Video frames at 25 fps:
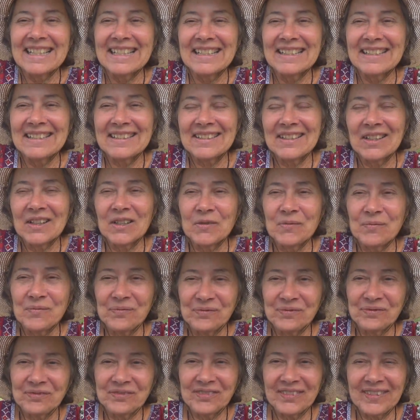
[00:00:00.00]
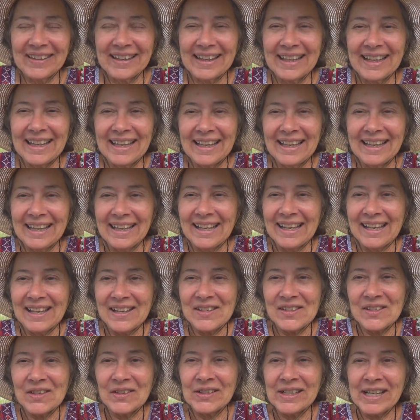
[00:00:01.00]
So,
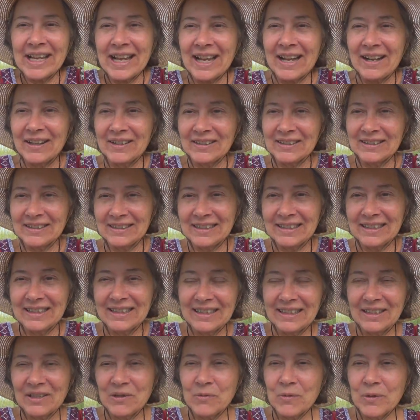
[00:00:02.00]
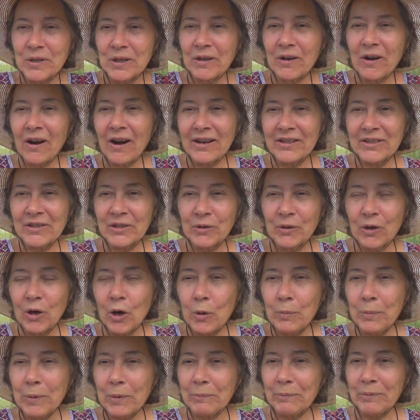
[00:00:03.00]
so now, when our hearts are
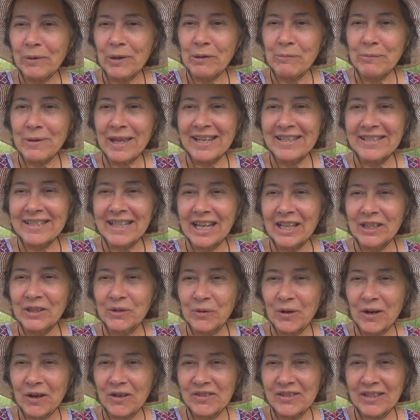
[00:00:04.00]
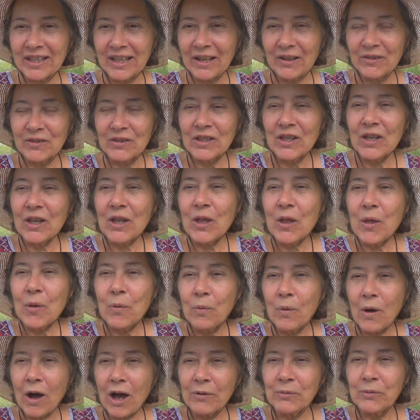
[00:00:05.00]
open, we may say to ourselves,
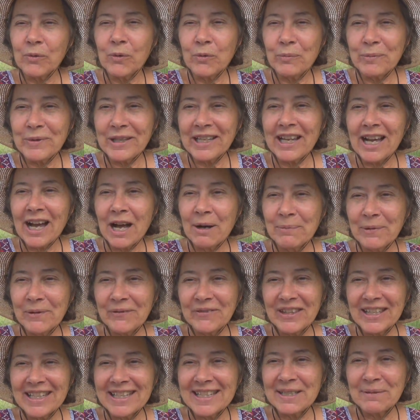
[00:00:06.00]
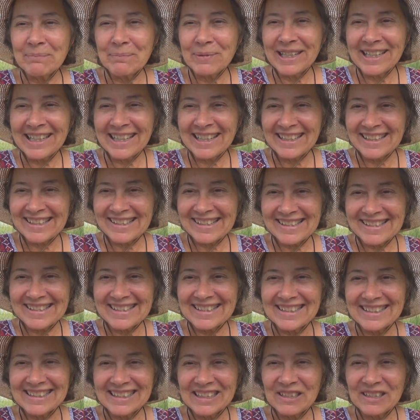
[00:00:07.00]
What will become of these beings?